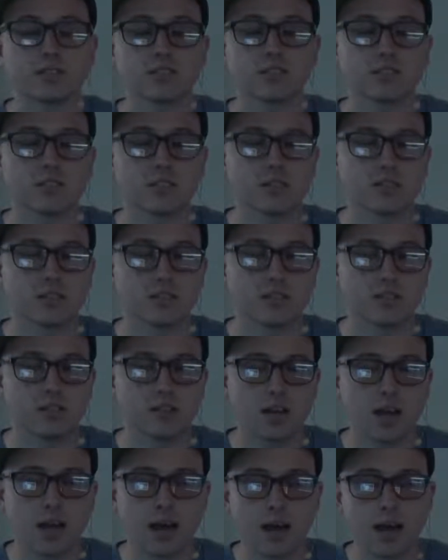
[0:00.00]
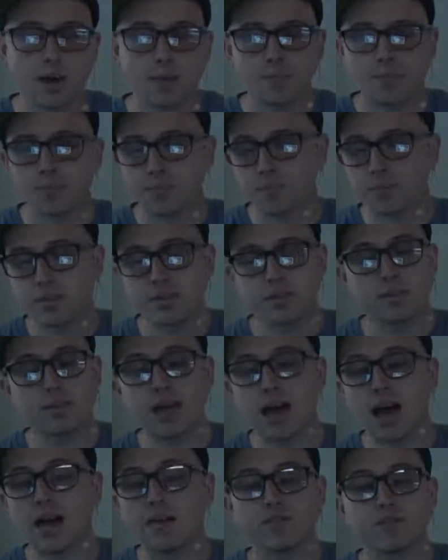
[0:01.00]
to
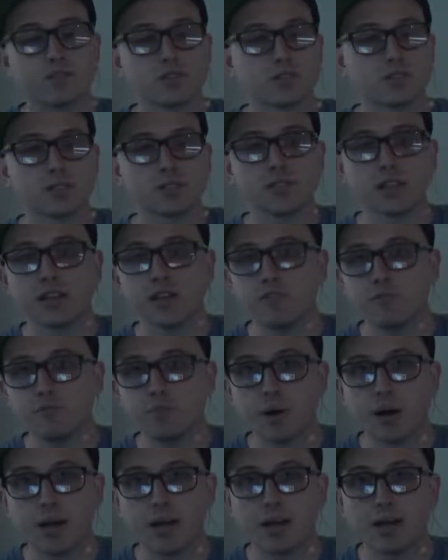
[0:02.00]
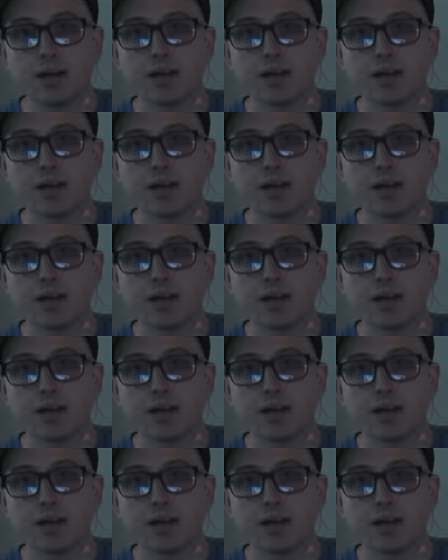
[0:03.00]
die versus live, but